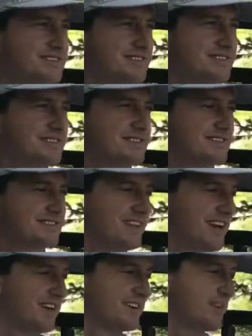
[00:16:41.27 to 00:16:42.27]
Patrick, yeah.
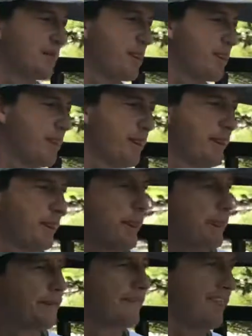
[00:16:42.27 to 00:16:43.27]
uh, thank you so much for
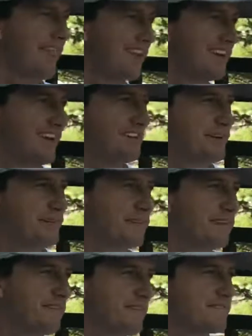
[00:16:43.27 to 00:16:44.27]
your time. Yeah, and definitely.
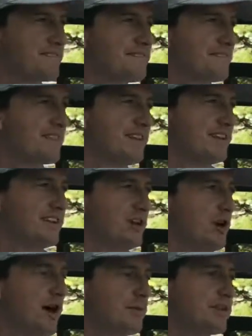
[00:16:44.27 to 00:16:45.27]
Uh, we'll definitely be in touch.
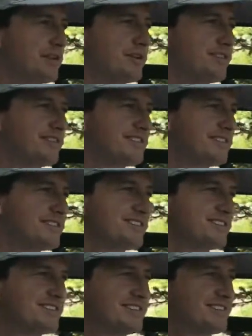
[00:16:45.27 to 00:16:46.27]
No, and, absolutely. Uh,
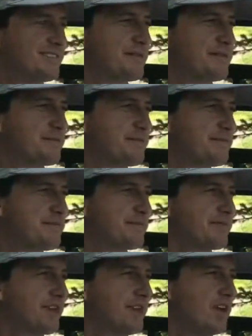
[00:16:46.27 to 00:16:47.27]
yeah, and if you're in New York,
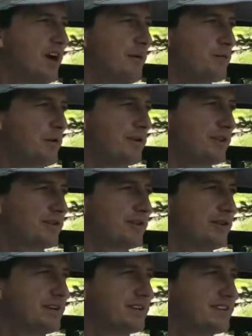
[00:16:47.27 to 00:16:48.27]
um, I'm going next
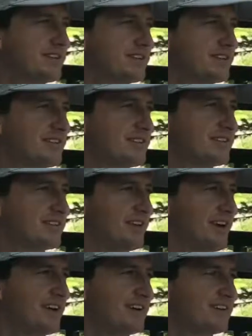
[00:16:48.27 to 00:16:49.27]
wanna, week. Oh, cool.
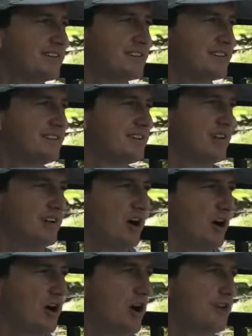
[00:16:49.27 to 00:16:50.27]
Yeah. Let me introduce you to
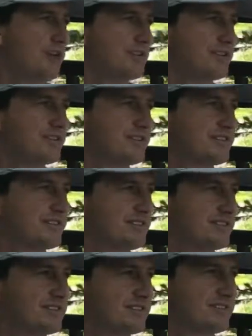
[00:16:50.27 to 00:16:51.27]
I'll call you. Yeah, our
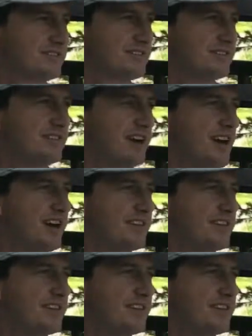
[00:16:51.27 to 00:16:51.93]
whole community. We, yeah.